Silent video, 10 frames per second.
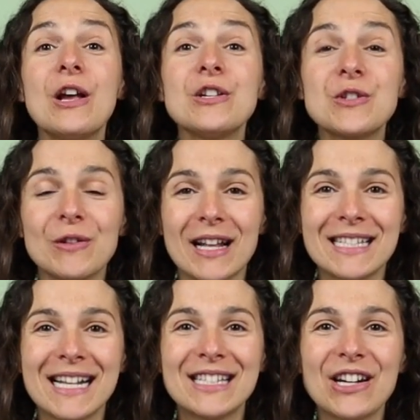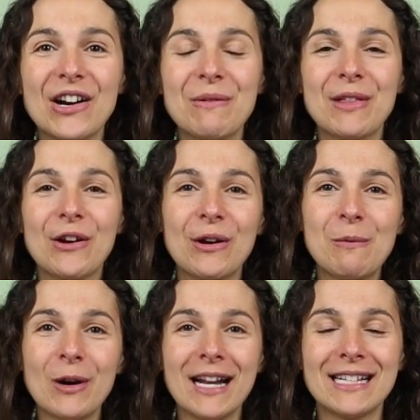So let's get started with our good
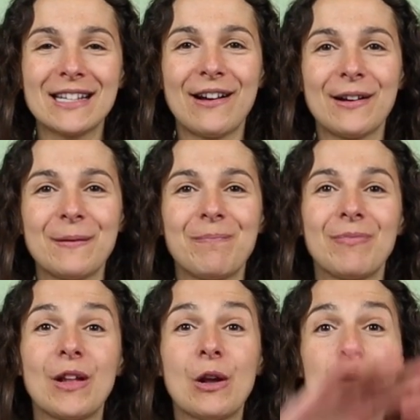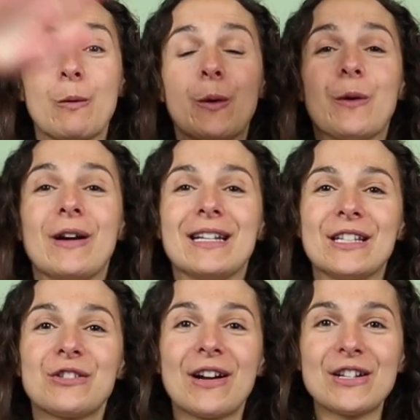morning song. We're going to
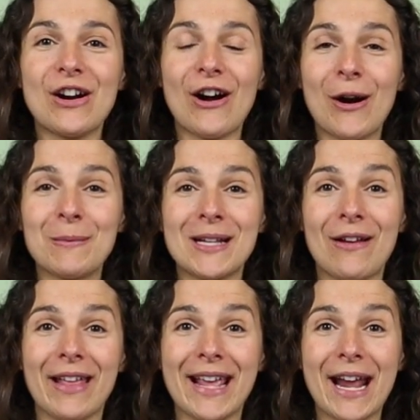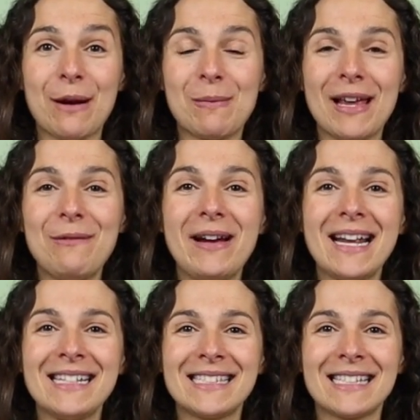stretch our arms out like airplane
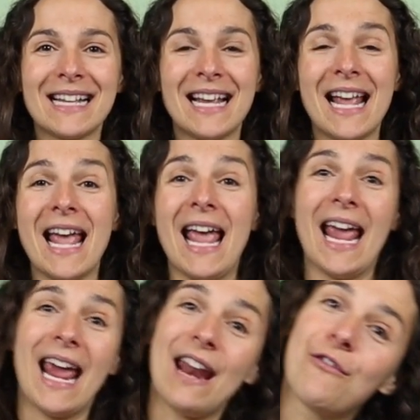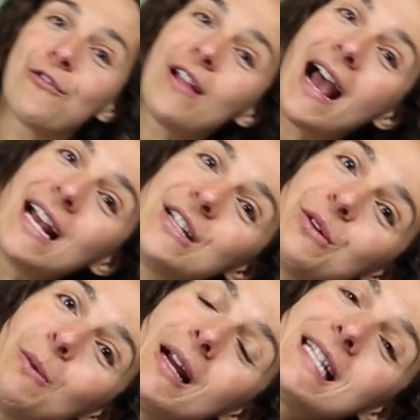wings and fly
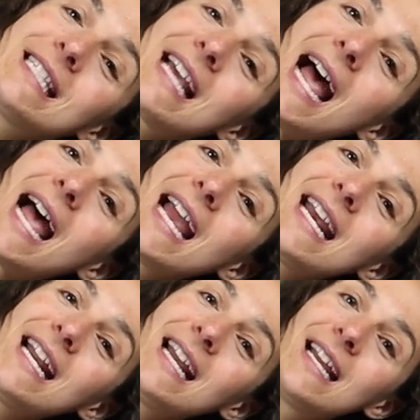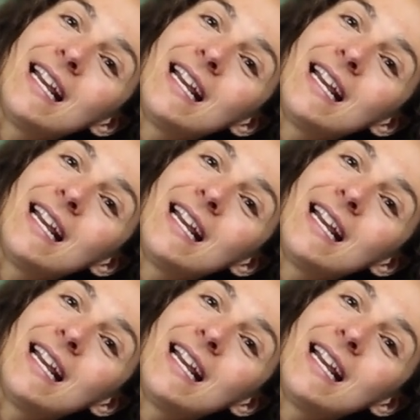to one side,